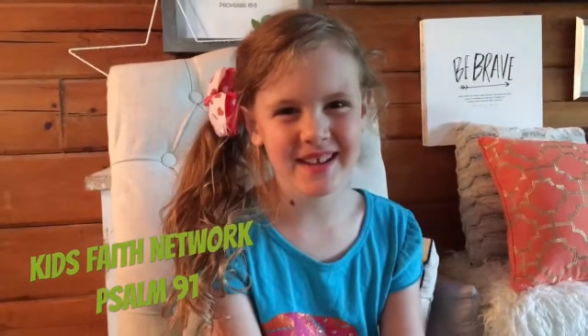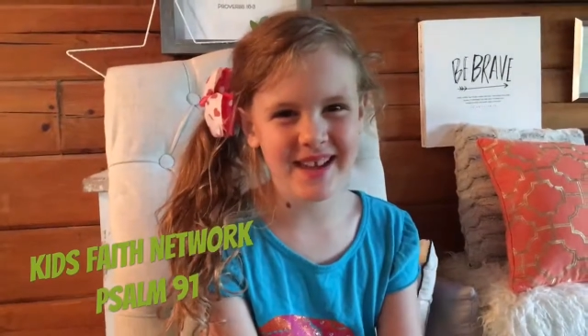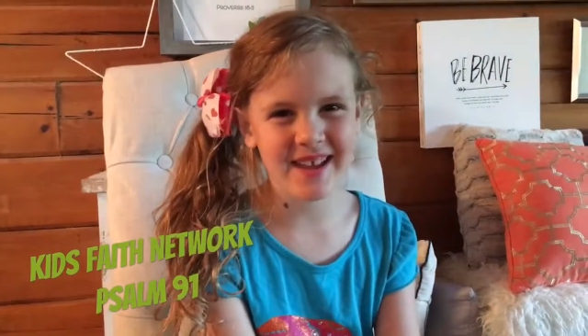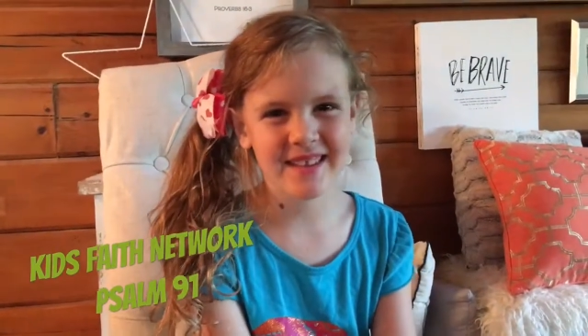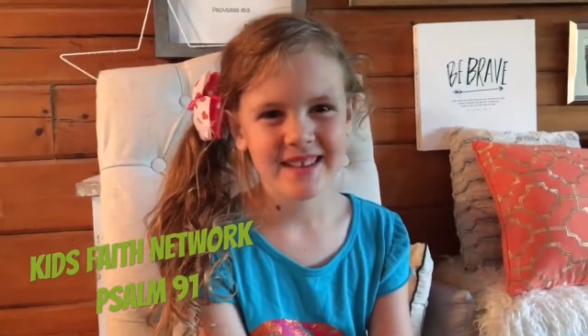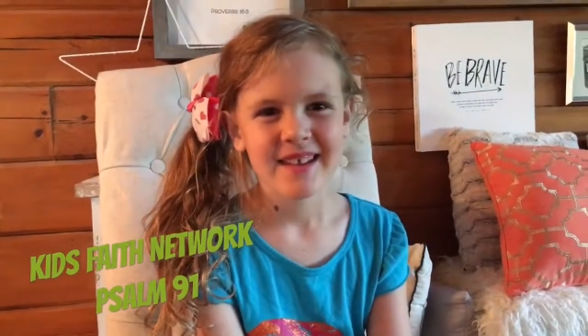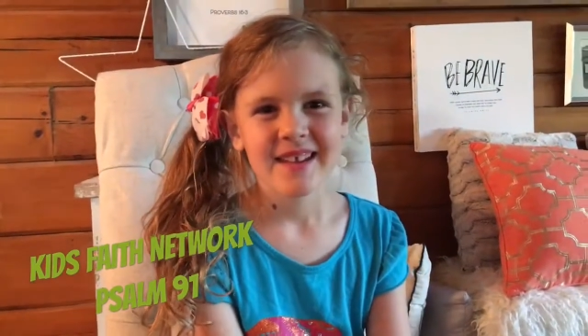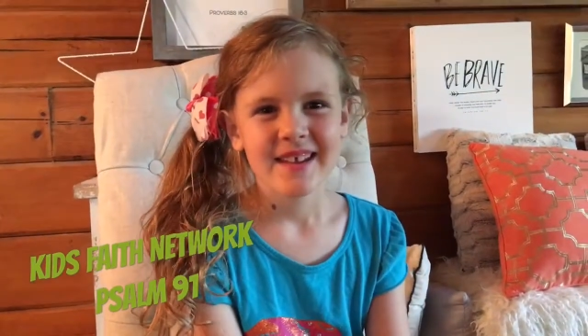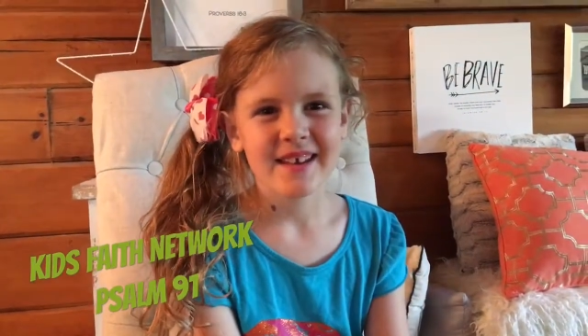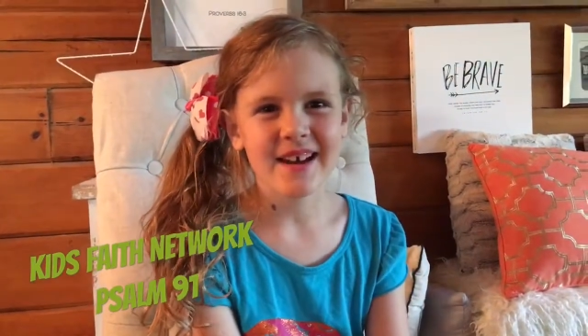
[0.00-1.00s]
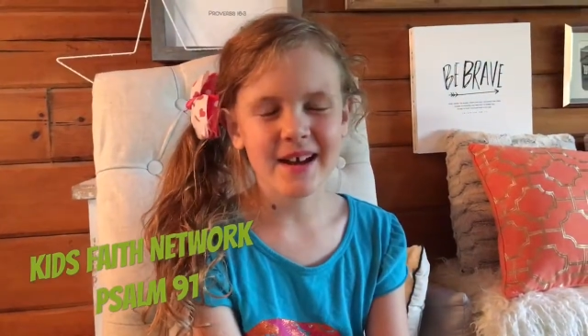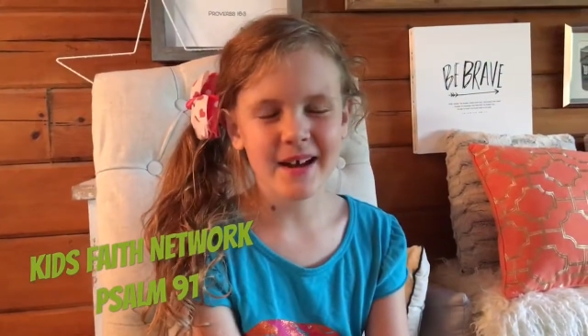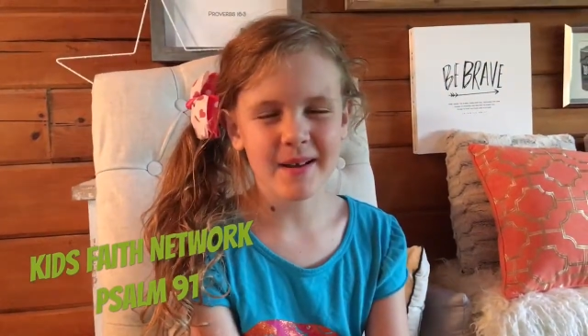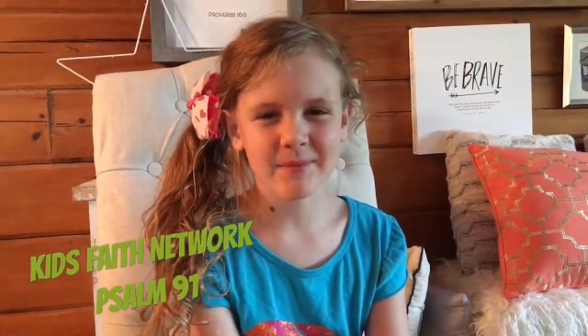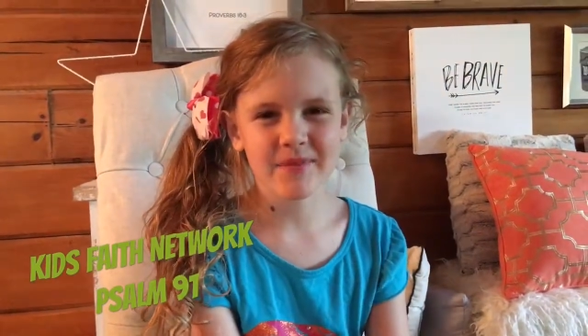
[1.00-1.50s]
again.
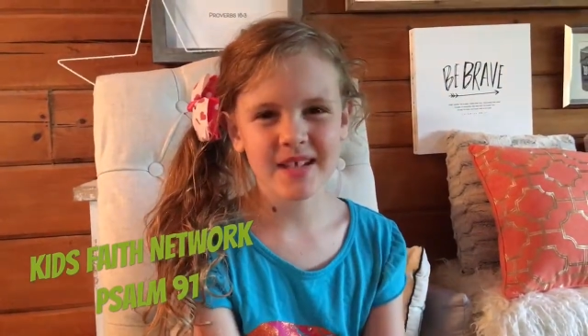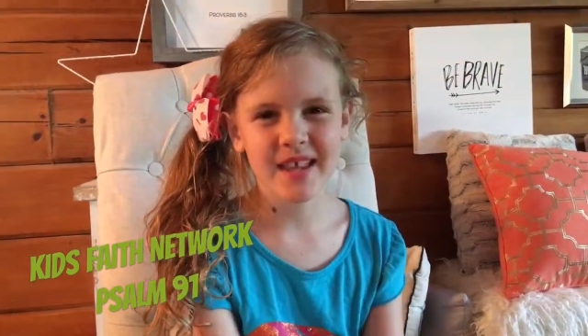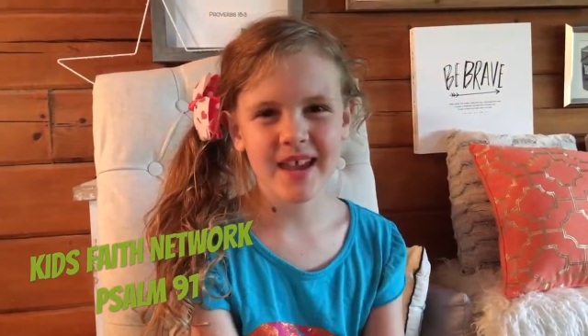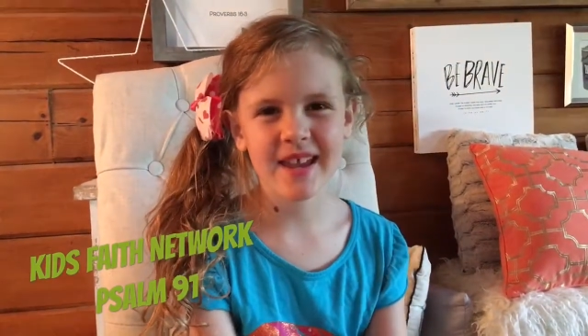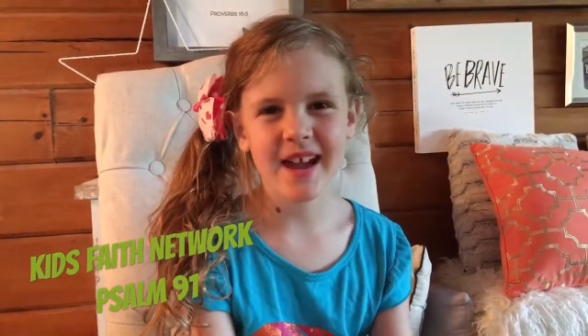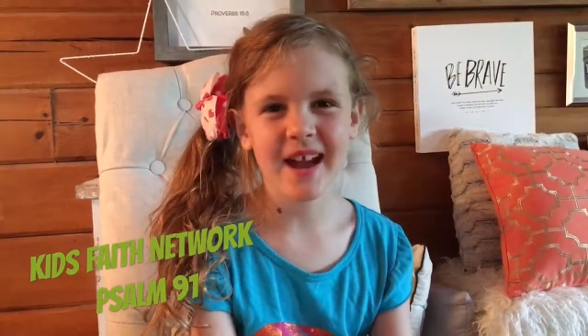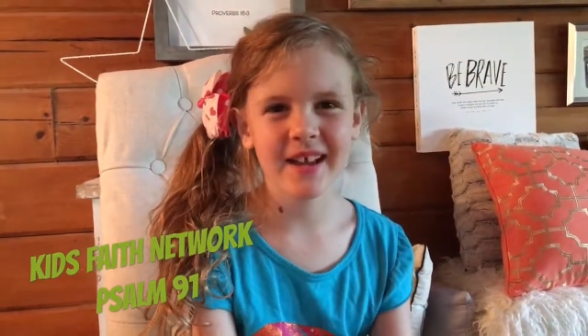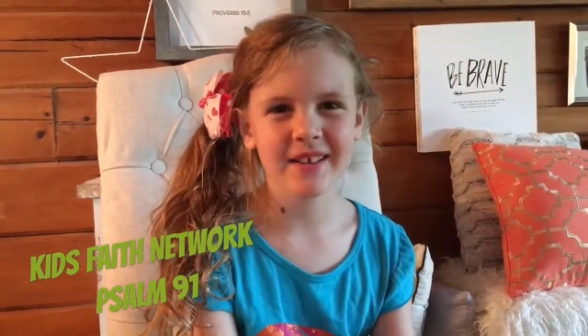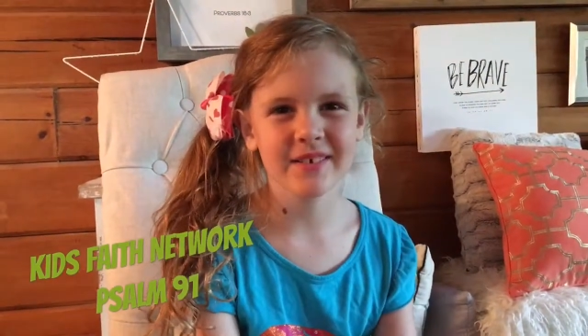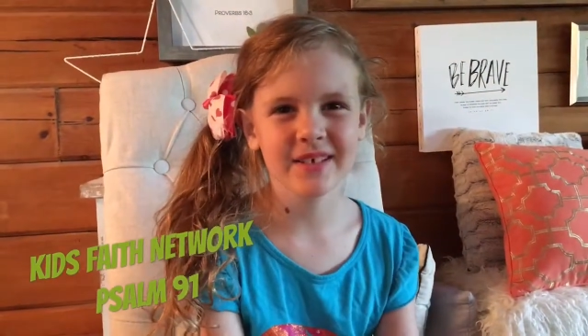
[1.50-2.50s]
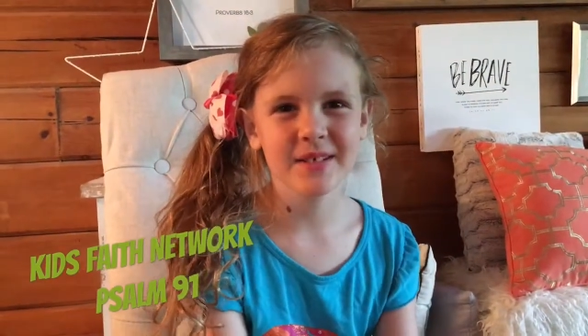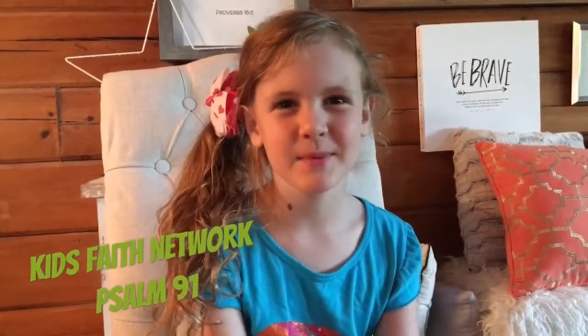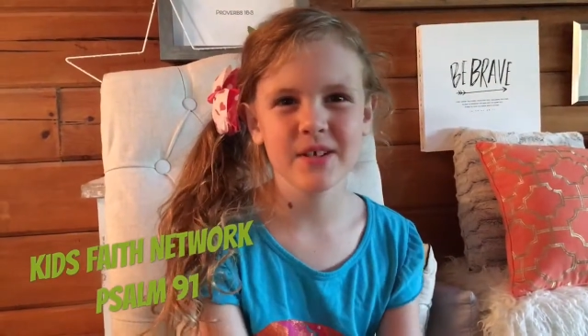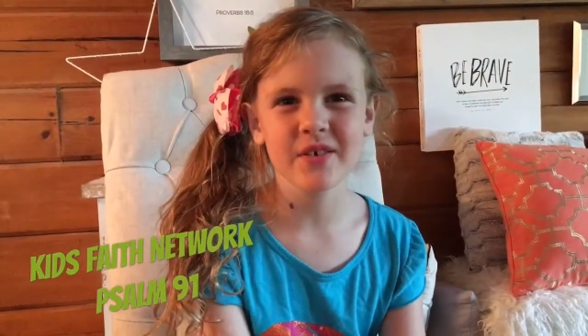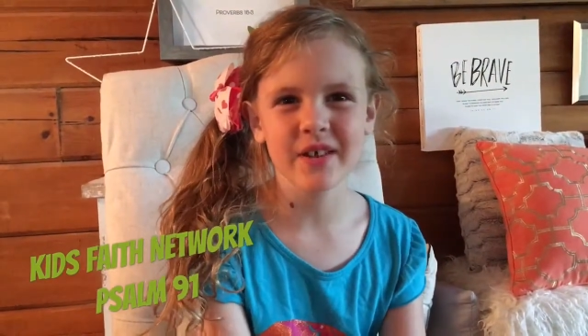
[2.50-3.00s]
Um, today I'm going to
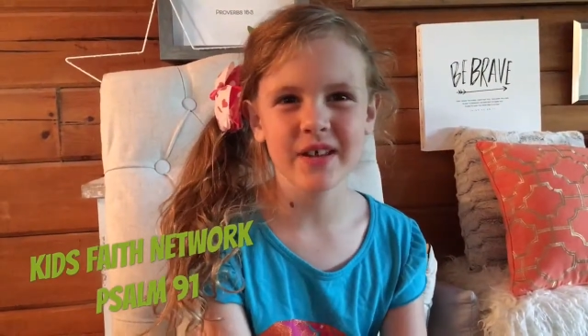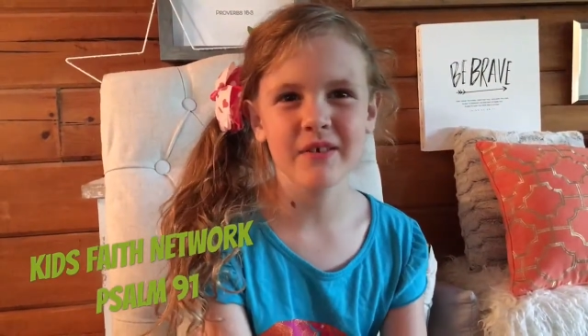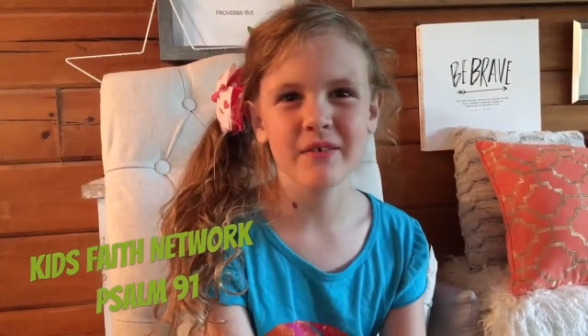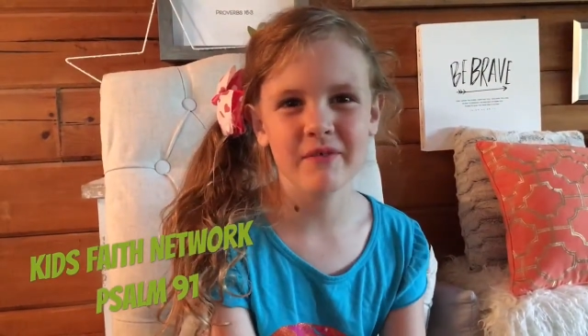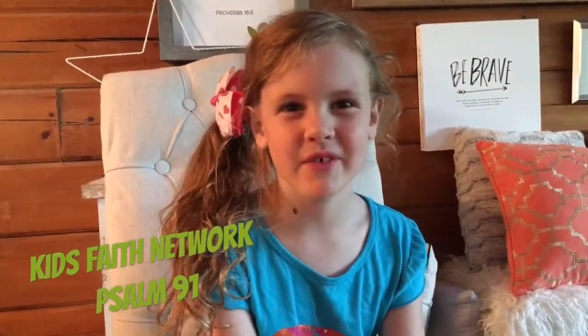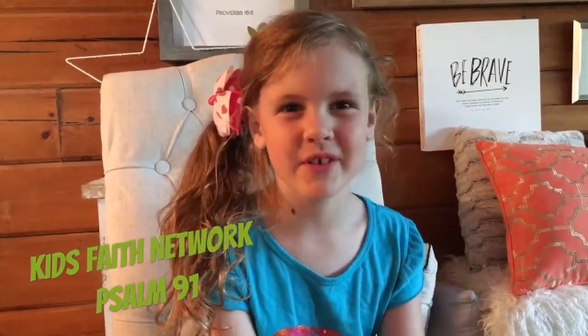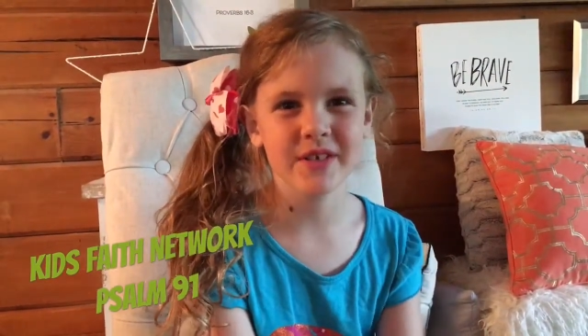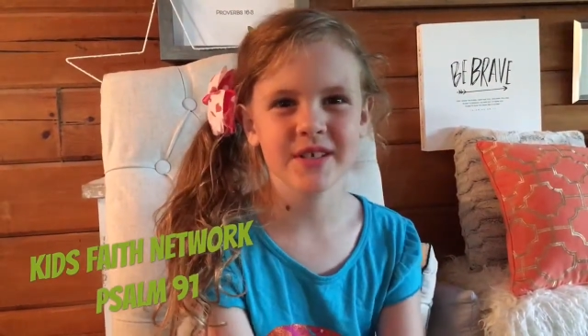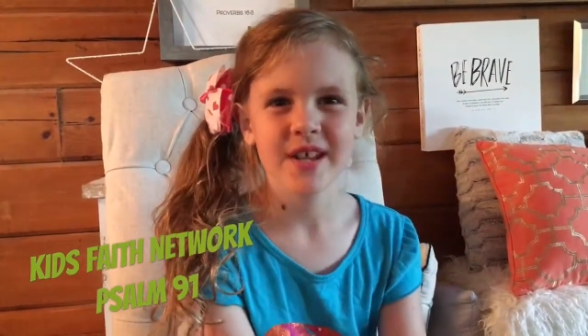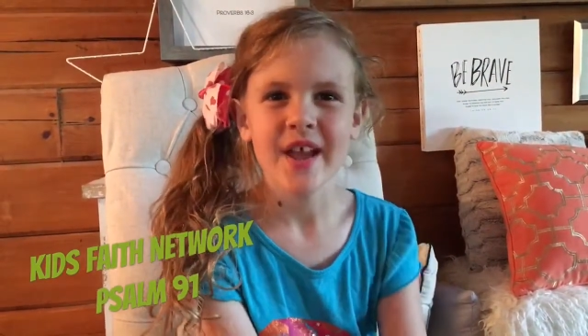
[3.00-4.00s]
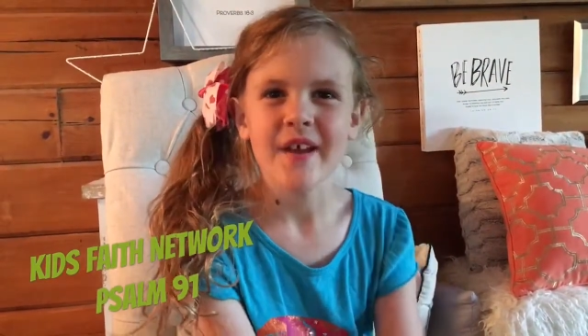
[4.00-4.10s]
be showing you verse